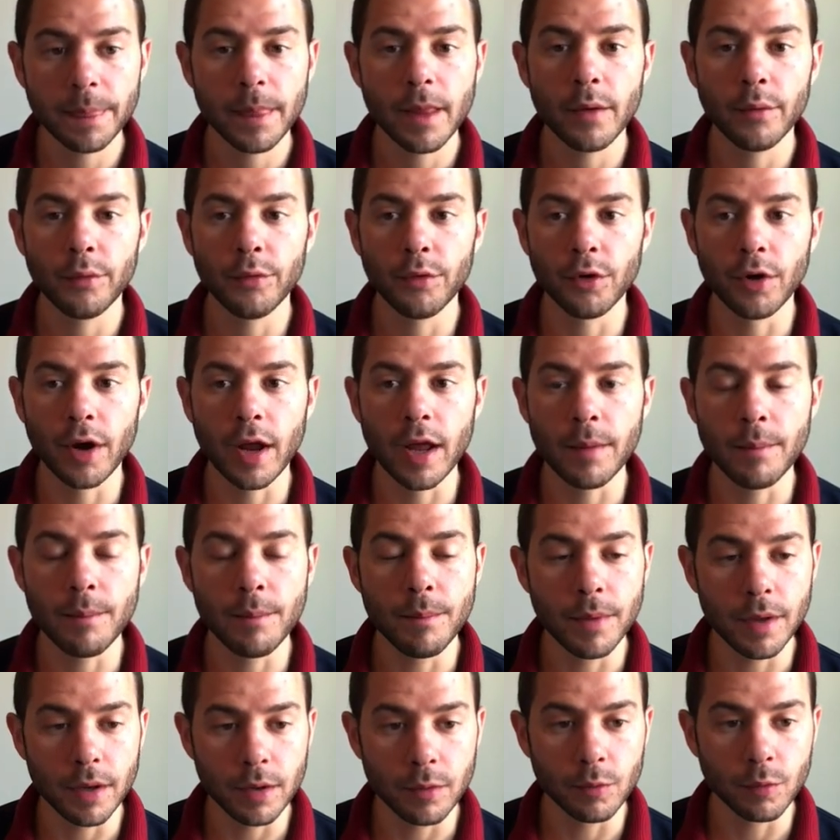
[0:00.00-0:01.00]
for a
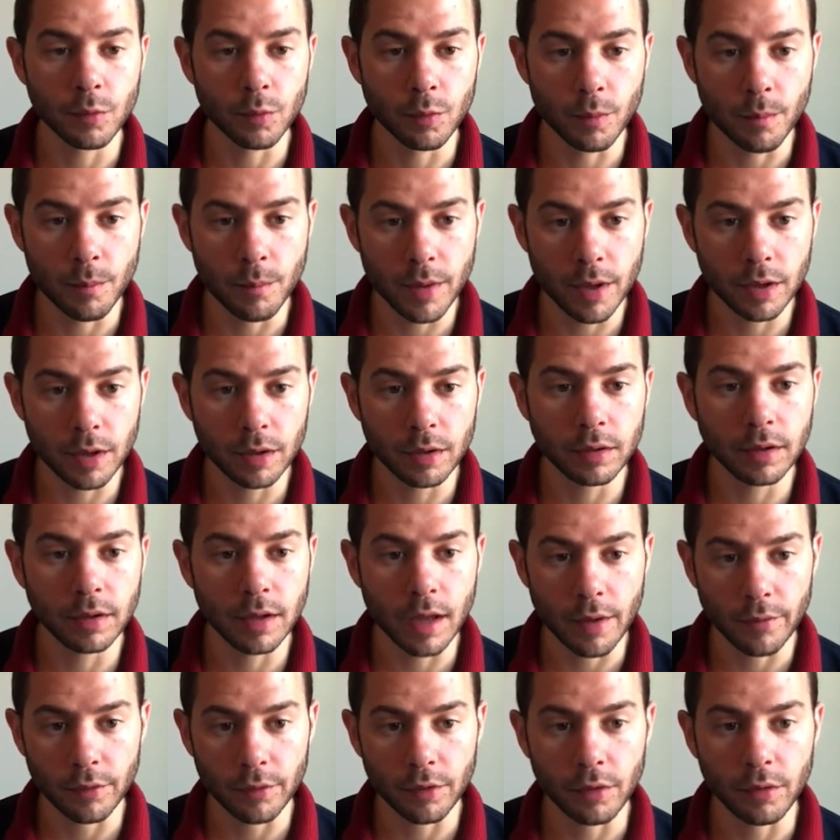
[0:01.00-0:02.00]
middle
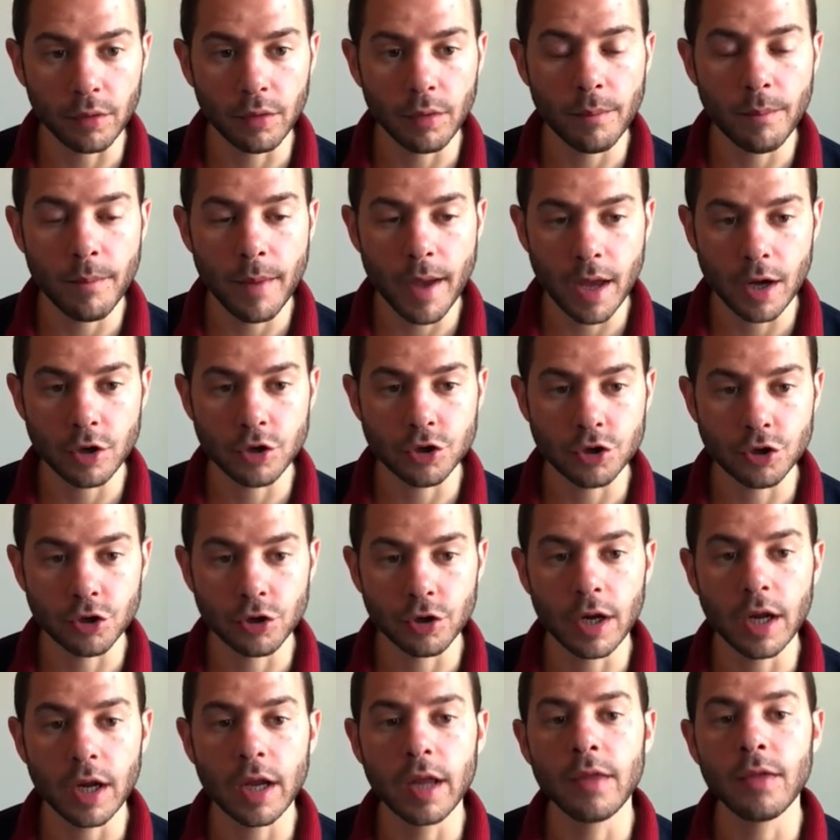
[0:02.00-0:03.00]
level
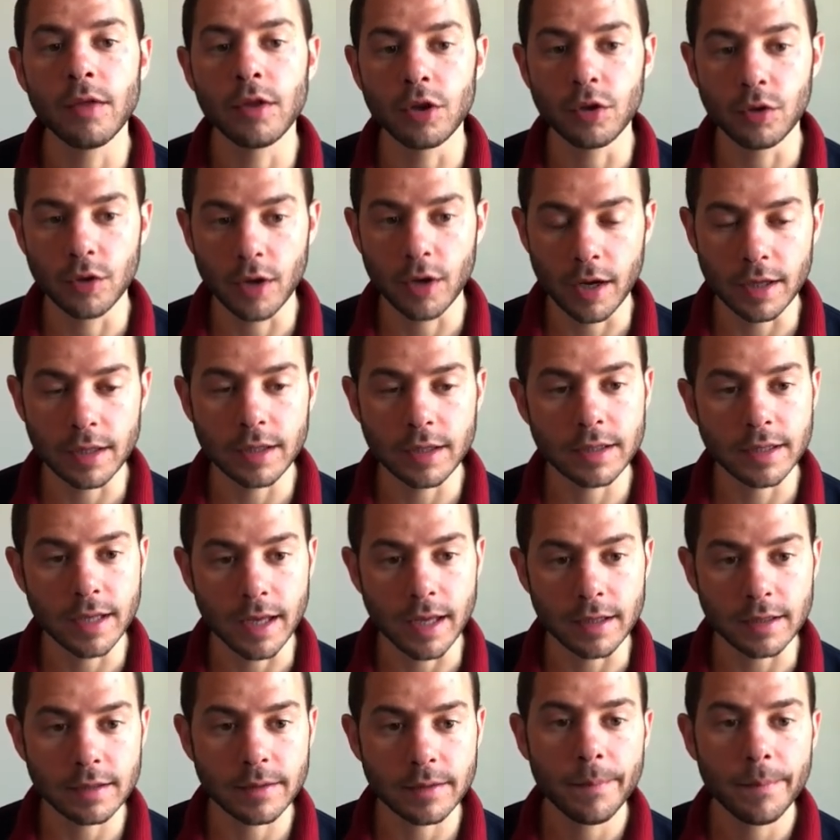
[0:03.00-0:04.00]
manager in the United
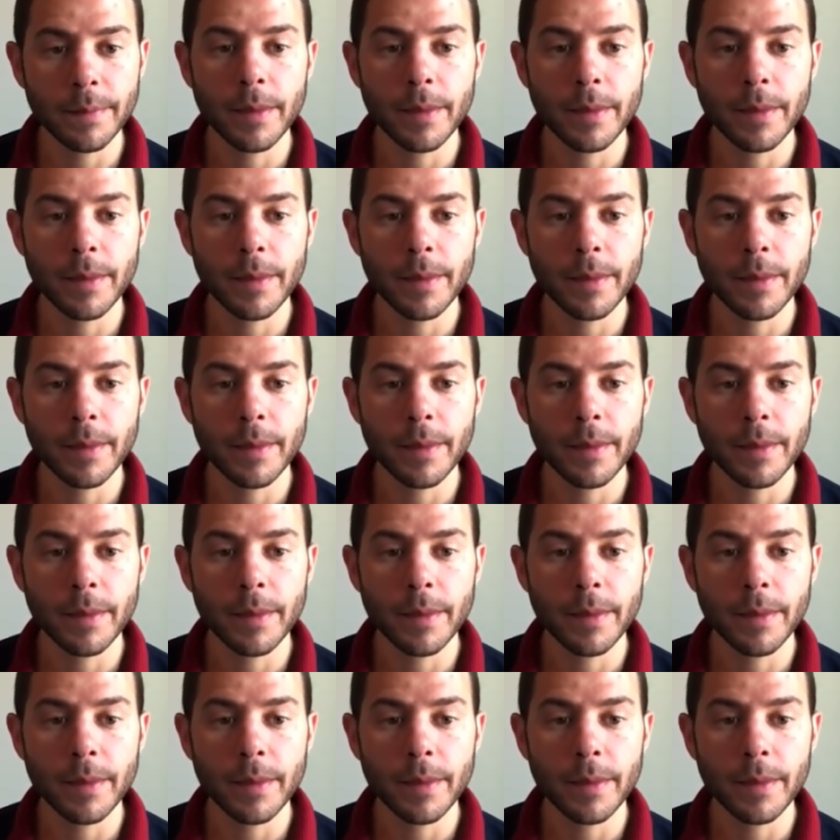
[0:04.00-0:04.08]
States.